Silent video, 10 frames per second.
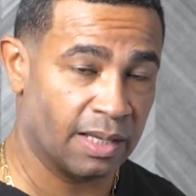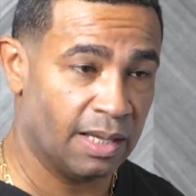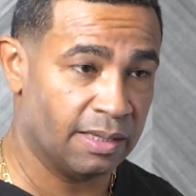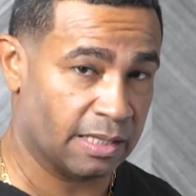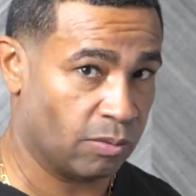
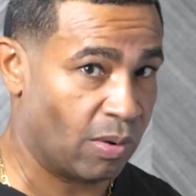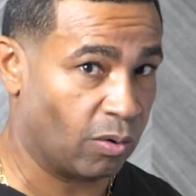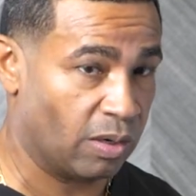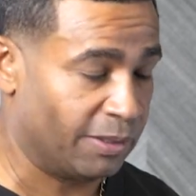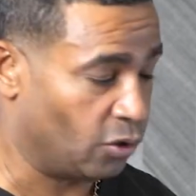that's the one I'm
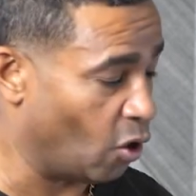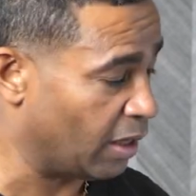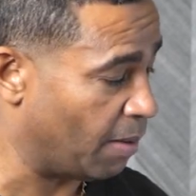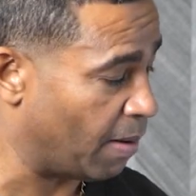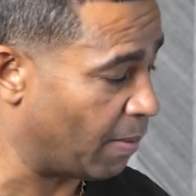going to be talking
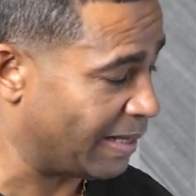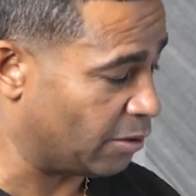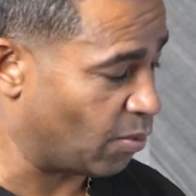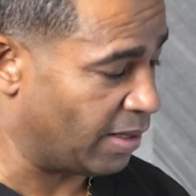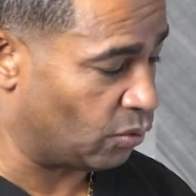about. But I just
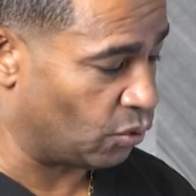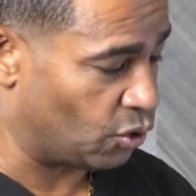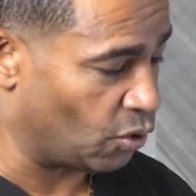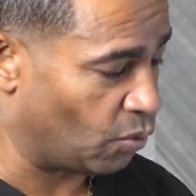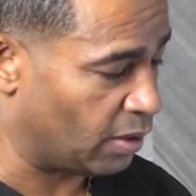wanted to
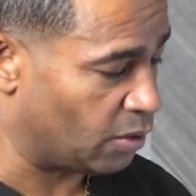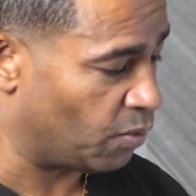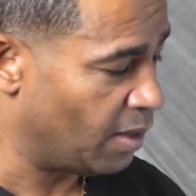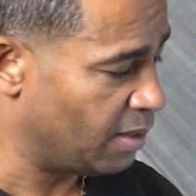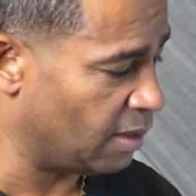show this
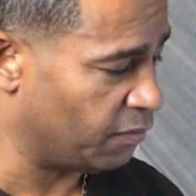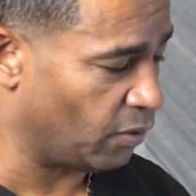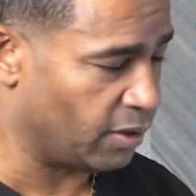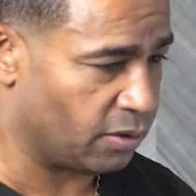just for